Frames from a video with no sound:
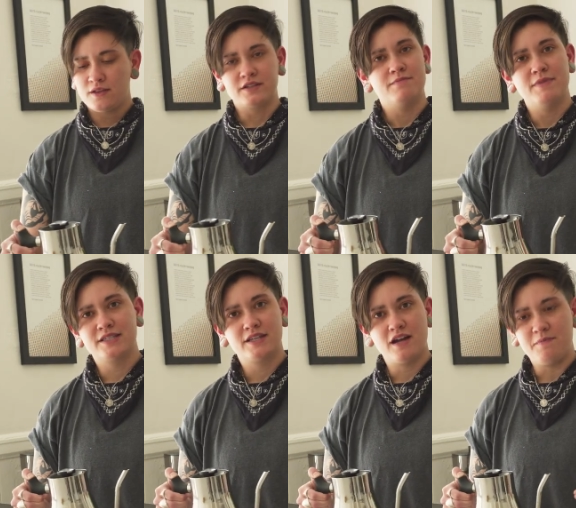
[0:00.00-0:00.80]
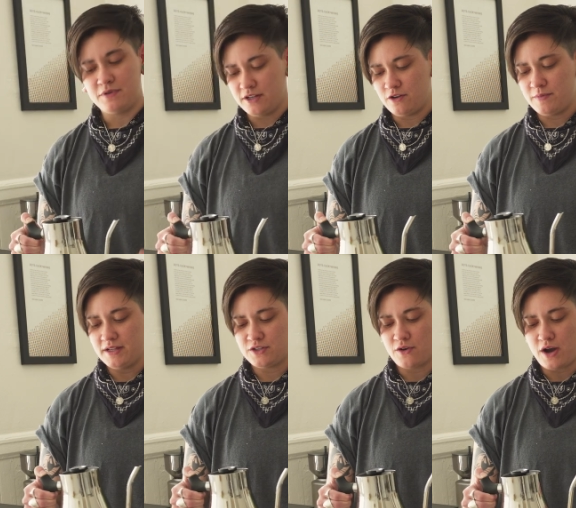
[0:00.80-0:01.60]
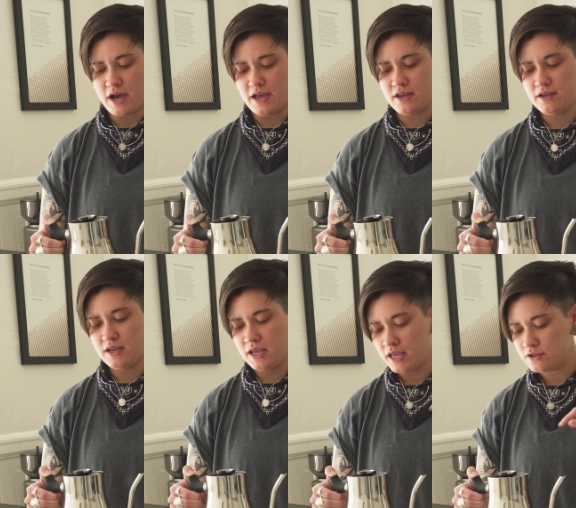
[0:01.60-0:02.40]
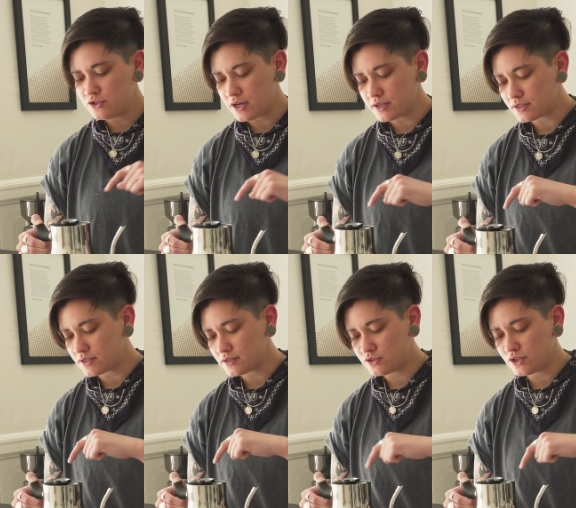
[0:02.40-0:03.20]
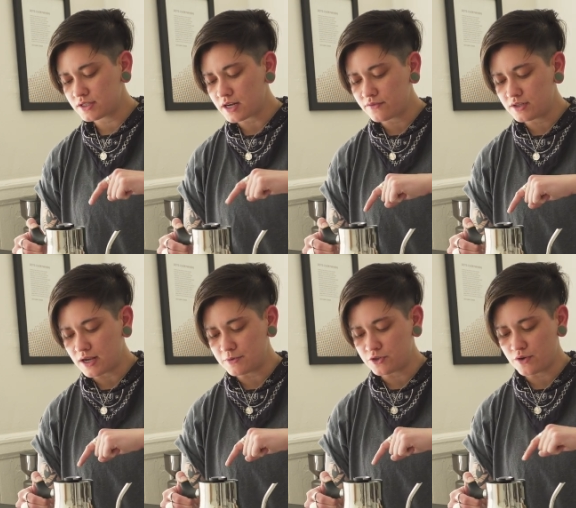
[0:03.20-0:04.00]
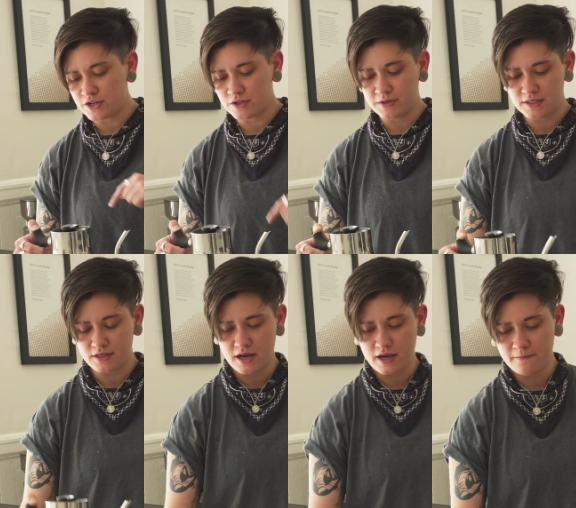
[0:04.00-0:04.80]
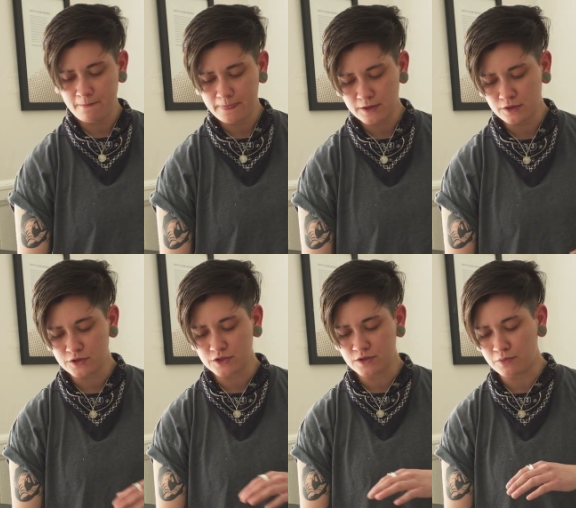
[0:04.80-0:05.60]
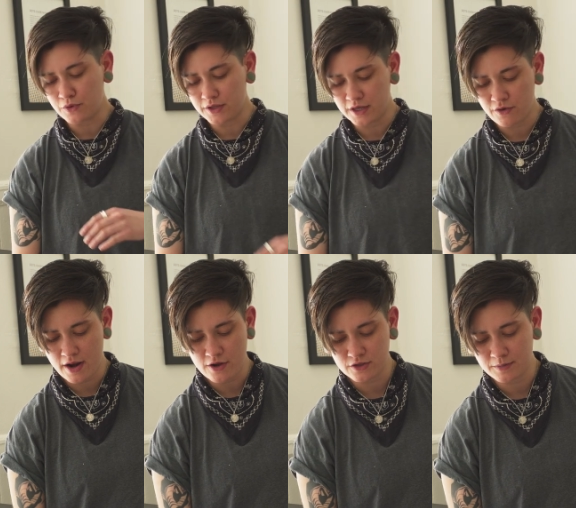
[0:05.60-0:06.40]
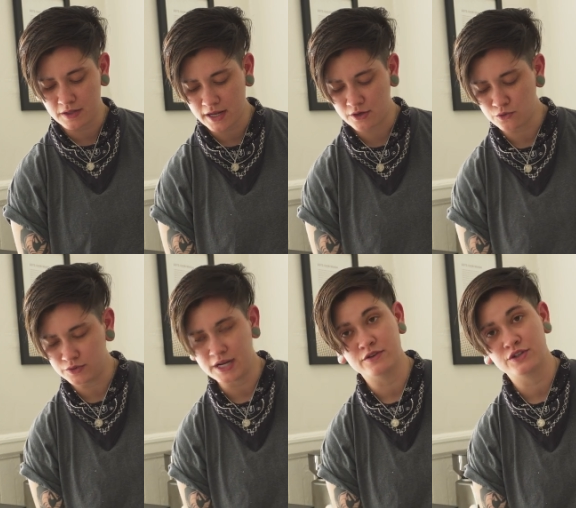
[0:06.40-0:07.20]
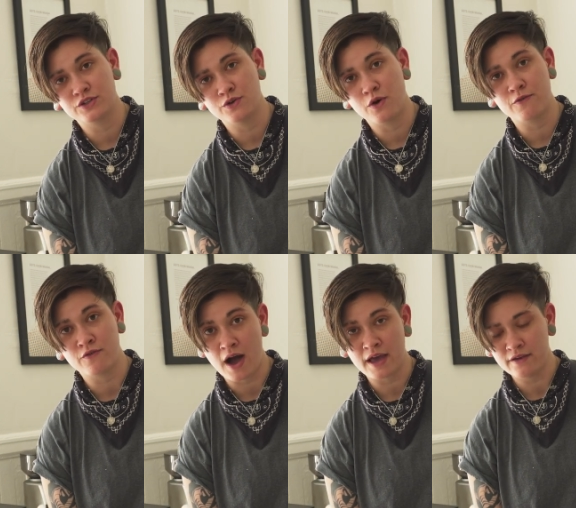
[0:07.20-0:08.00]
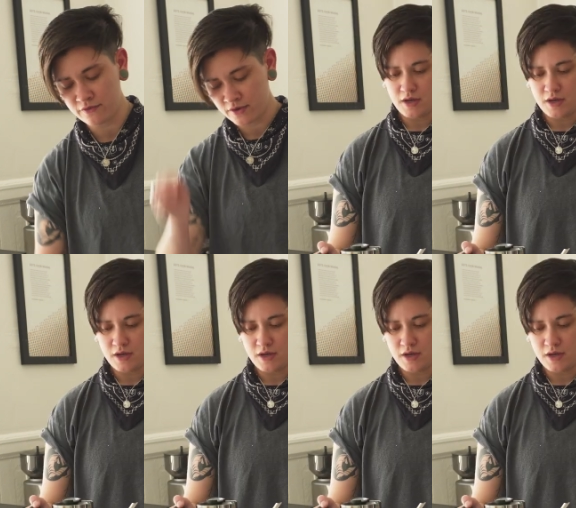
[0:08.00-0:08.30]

Like to mix it up a little bit, so I hit just out of the temperature range. It's closer to boiling right now, so I'm gonna let it cool down to 205.